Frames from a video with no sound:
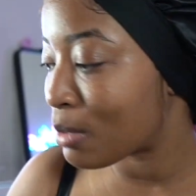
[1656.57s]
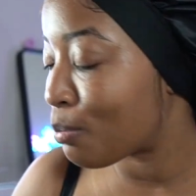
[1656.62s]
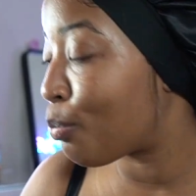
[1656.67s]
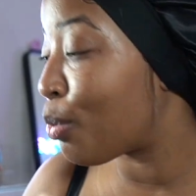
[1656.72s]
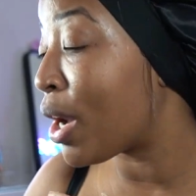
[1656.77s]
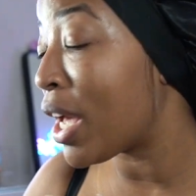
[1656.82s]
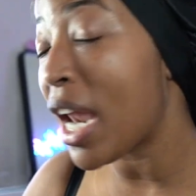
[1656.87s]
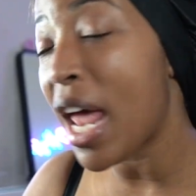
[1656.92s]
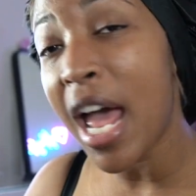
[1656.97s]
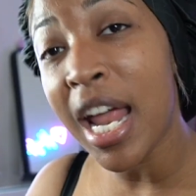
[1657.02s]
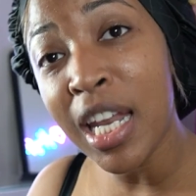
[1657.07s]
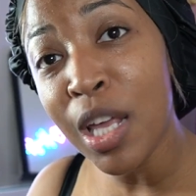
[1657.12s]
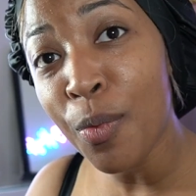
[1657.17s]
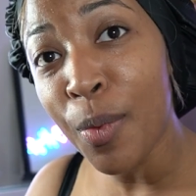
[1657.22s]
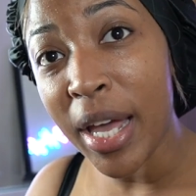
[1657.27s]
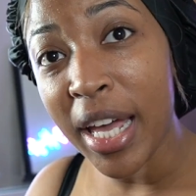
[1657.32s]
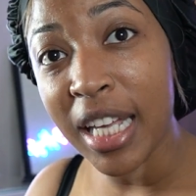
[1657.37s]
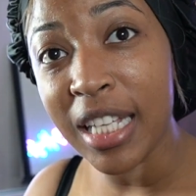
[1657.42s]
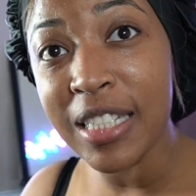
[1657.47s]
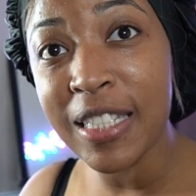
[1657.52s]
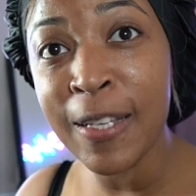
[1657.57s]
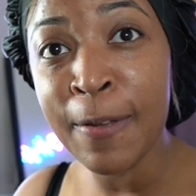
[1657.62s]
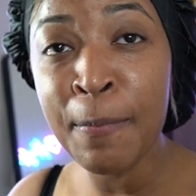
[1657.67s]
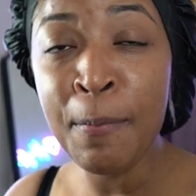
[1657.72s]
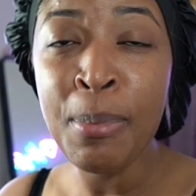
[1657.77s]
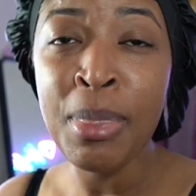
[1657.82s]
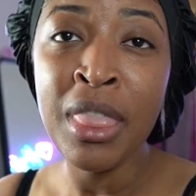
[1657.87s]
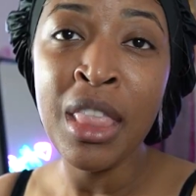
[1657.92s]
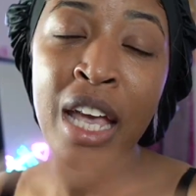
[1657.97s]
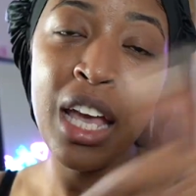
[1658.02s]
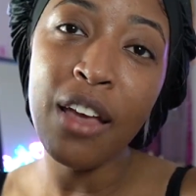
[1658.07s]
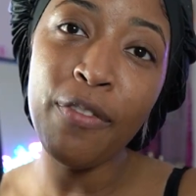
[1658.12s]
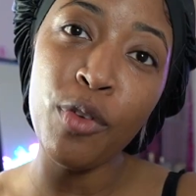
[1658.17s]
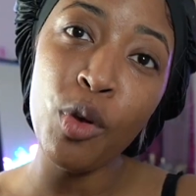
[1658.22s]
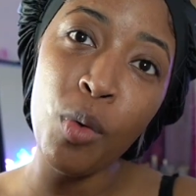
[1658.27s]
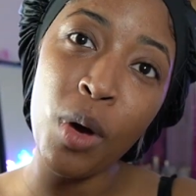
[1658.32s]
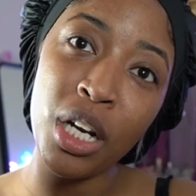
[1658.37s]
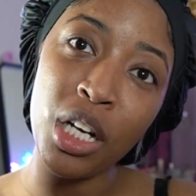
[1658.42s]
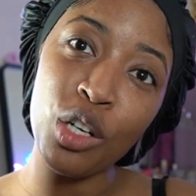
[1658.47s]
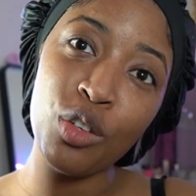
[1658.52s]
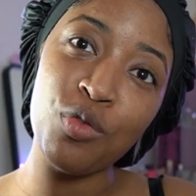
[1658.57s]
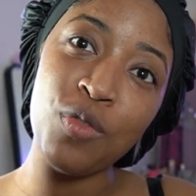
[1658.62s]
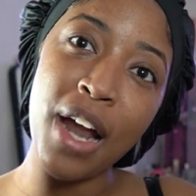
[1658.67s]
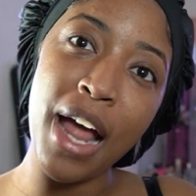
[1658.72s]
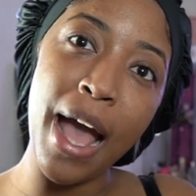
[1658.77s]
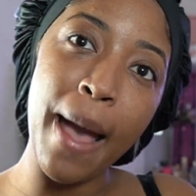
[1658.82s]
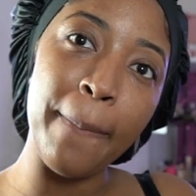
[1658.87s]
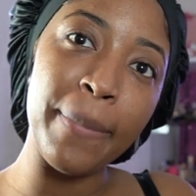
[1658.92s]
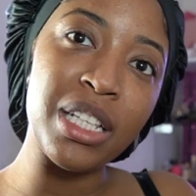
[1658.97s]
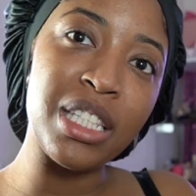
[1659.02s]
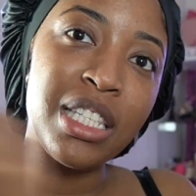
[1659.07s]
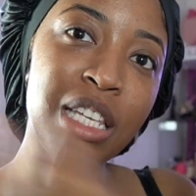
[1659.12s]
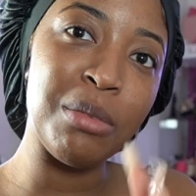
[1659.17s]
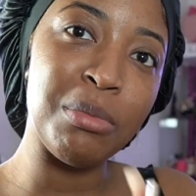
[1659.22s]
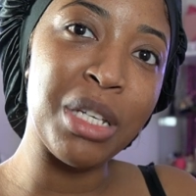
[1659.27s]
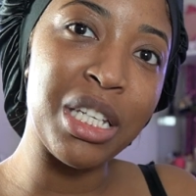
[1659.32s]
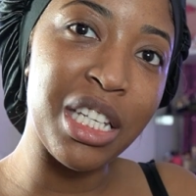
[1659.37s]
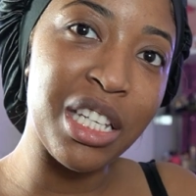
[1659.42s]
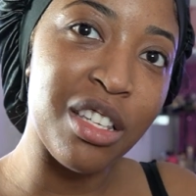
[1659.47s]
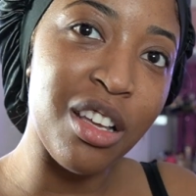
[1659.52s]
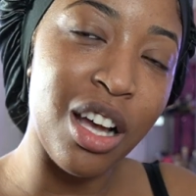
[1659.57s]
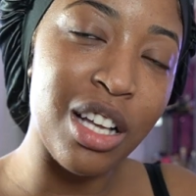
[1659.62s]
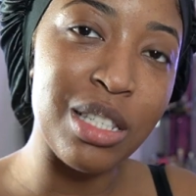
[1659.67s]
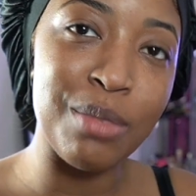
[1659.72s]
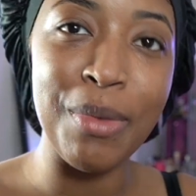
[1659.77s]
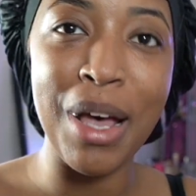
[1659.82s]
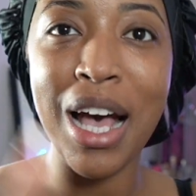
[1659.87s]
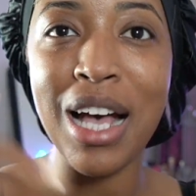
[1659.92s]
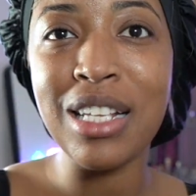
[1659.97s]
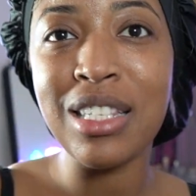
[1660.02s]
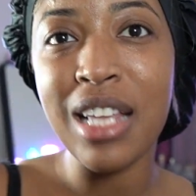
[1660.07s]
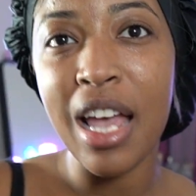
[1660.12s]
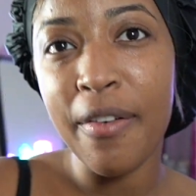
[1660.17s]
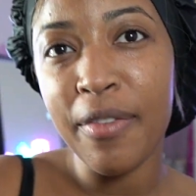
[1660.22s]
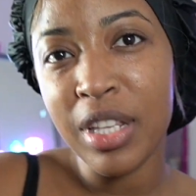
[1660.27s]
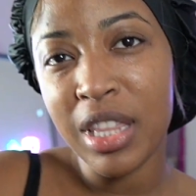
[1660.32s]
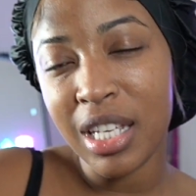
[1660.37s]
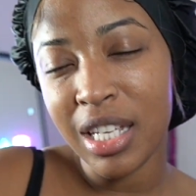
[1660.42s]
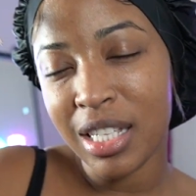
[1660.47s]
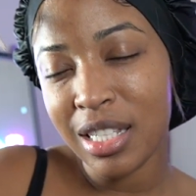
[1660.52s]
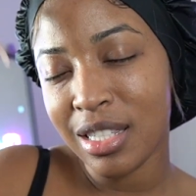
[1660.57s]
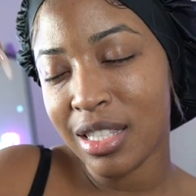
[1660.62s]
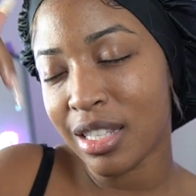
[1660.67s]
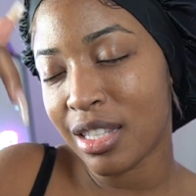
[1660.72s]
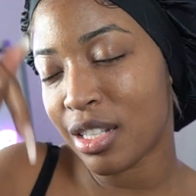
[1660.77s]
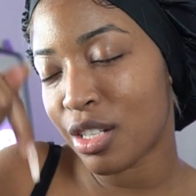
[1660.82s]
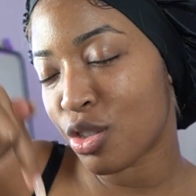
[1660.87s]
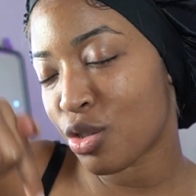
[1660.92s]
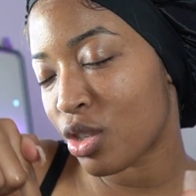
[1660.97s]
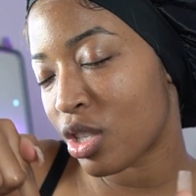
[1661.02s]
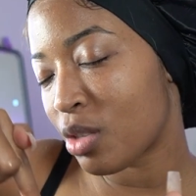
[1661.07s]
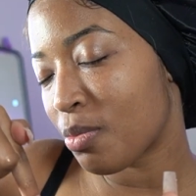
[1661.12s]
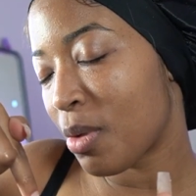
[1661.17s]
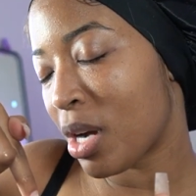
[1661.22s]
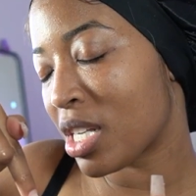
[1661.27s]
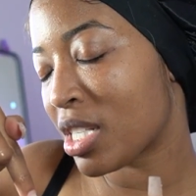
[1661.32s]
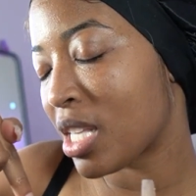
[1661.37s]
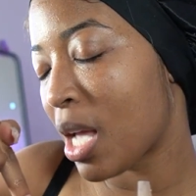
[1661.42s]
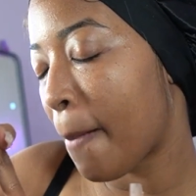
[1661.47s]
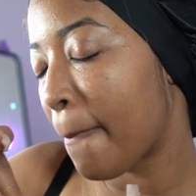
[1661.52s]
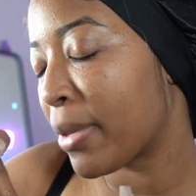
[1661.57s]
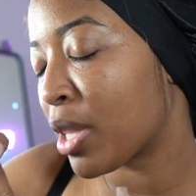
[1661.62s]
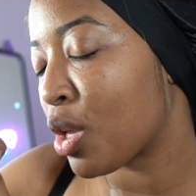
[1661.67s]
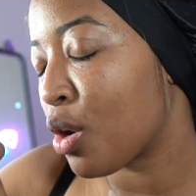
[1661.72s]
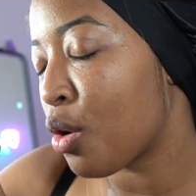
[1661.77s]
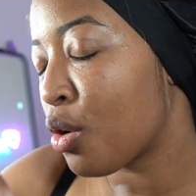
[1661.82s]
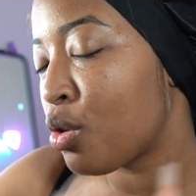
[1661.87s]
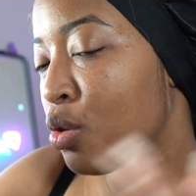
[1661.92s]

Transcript: But anyways, if you want to grab a Teami detox mask, everything is in the description box down below.